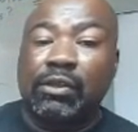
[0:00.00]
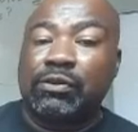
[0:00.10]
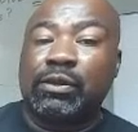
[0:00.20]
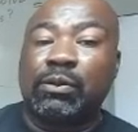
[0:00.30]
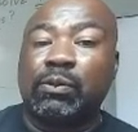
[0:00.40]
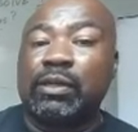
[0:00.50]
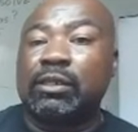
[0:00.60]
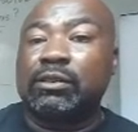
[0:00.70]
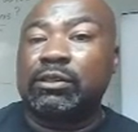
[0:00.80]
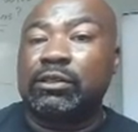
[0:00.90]
So
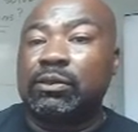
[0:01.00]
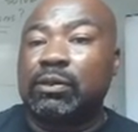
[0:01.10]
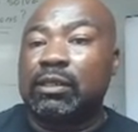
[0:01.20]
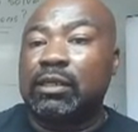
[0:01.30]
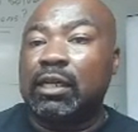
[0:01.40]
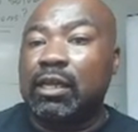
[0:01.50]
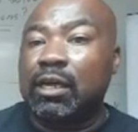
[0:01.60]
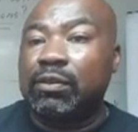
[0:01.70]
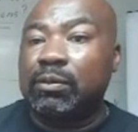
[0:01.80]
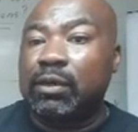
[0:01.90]
we'll just do
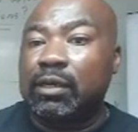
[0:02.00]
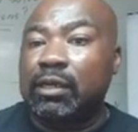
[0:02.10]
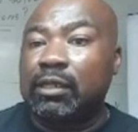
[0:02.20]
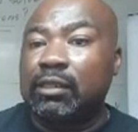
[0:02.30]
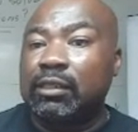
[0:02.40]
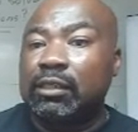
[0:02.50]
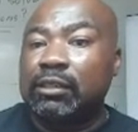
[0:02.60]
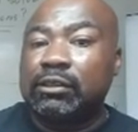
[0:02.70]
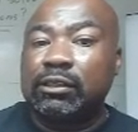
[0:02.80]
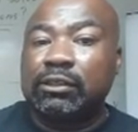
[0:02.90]
another one
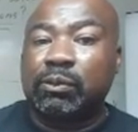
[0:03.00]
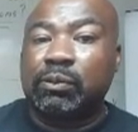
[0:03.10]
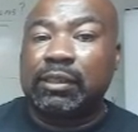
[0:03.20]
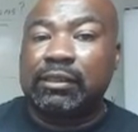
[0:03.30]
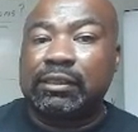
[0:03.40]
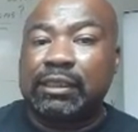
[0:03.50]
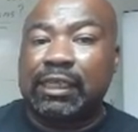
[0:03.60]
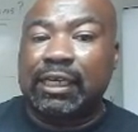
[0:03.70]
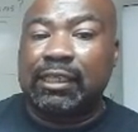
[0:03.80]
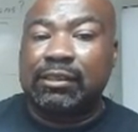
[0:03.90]
just so we can see
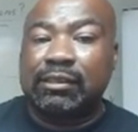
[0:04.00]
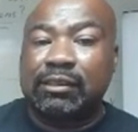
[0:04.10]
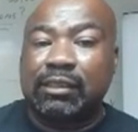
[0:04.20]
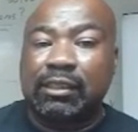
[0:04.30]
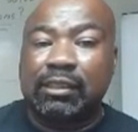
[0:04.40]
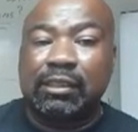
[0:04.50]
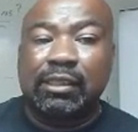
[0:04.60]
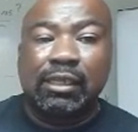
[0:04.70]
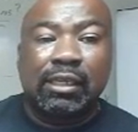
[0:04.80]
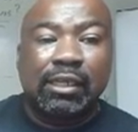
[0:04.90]
how this is done.
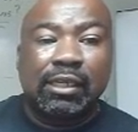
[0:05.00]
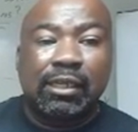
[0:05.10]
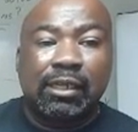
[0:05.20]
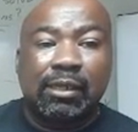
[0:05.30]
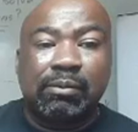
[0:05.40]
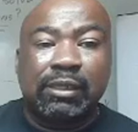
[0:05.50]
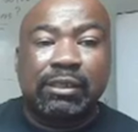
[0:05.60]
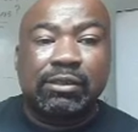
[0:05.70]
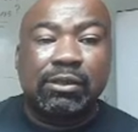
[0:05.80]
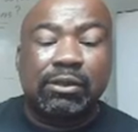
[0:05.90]

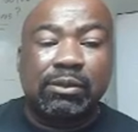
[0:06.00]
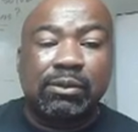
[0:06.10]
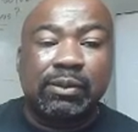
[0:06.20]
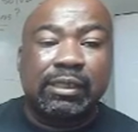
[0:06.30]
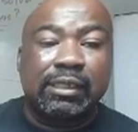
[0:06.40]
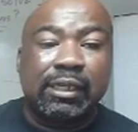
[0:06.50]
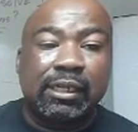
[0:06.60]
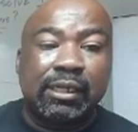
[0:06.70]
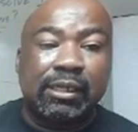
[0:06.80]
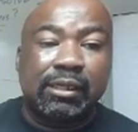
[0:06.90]
Let's go with
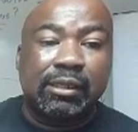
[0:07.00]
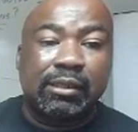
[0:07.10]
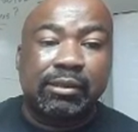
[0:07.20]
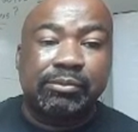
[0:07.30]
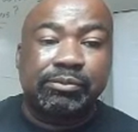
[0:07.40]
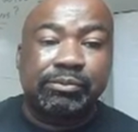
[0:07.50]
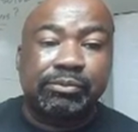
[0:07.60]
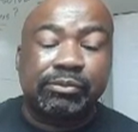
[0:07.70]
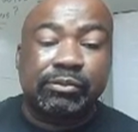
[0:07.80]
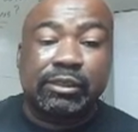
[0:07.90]

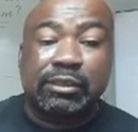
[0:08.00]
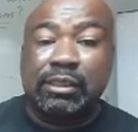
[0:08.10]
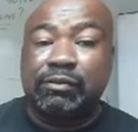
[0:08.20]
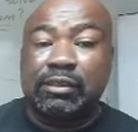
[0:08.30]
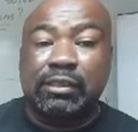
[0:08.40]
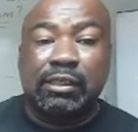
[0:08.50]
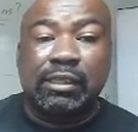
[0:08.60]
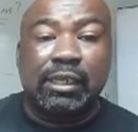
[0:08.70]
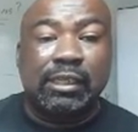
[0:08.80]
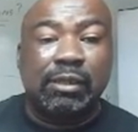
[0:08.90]

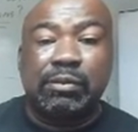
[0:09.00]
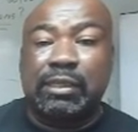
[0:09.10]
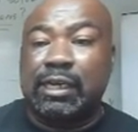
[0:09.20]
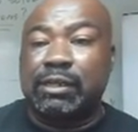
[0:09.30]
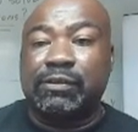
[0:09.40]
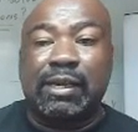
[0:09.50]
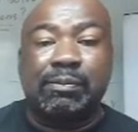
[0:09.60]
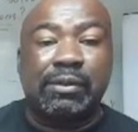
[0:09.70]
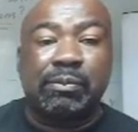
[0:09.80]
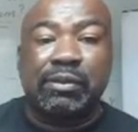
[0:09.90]
17, and then we kind of
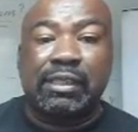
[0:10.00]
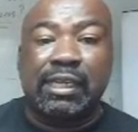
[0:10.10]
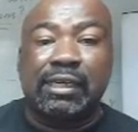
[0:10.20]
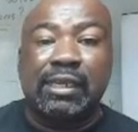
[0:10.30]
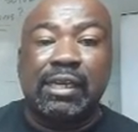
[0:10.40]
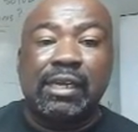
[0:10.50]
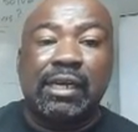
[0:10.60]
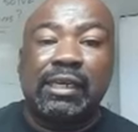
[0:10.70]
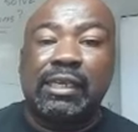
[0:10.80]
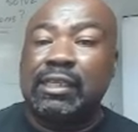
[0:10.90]
wrap it up with that.
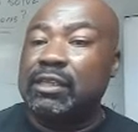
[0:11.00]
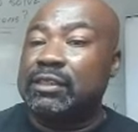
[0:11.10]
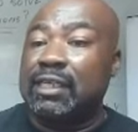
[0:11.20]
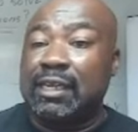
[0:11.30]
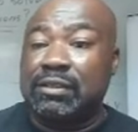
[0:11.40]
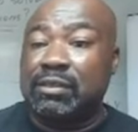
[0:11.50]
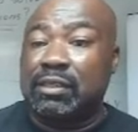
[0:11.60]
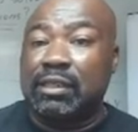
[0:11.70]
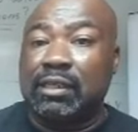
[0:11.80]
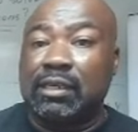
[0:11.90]
Again, there's an answer
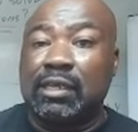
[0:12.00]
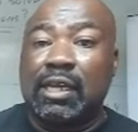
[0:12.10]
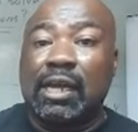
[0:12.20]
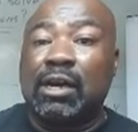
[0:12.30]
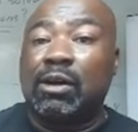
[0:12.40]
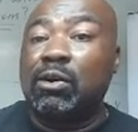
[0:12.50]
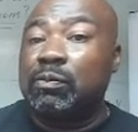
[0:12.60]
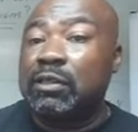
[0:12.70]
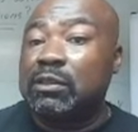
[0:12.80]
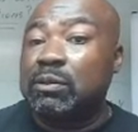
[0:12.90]
key. I
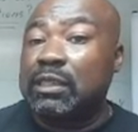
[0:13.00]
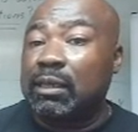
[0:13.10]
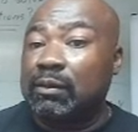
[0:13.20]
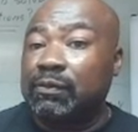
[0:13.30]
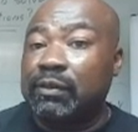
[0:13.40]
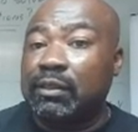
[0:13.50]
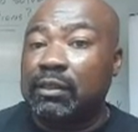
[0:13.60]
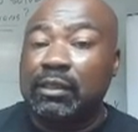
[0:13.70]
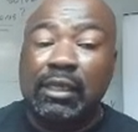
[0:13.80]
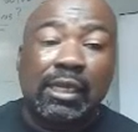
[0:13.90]
hope this was
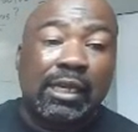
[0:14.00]
helpful.